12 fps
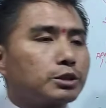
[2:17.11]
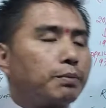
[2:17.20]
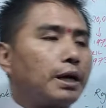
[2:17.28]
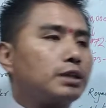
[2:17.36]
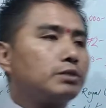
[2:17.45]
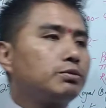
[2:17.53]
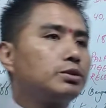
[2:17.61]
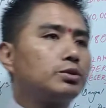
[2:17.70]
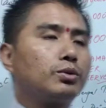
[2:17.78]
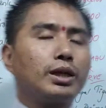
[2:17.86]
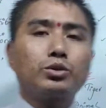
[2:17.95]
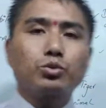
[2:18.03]
passed which is
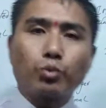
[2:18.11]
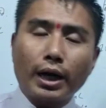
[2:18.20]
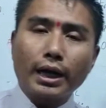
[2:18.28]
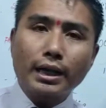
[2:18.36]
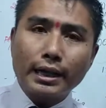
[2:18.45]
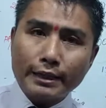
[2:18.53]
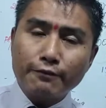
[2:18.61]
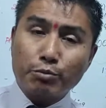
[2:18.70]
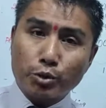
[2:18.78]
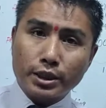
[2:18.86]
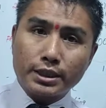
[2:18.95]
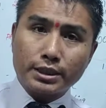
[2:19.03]
known as Wildlife
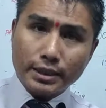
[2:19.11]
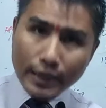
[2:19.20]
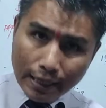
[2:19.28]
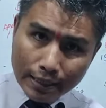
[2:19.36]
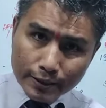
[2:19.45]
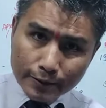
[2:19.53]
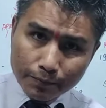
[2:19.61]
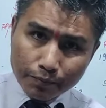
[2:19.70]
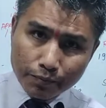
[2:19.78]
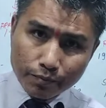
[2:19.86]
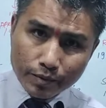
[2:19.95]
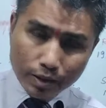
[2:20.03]
Protection Act,
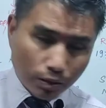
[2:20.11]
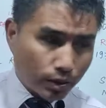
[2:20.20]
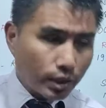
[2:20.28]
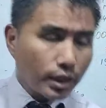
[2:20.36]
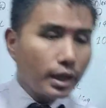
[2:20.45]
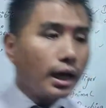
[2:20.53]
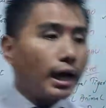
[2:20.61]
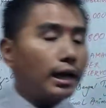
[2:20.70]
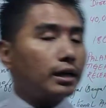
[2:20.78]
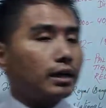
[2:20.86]
okay, and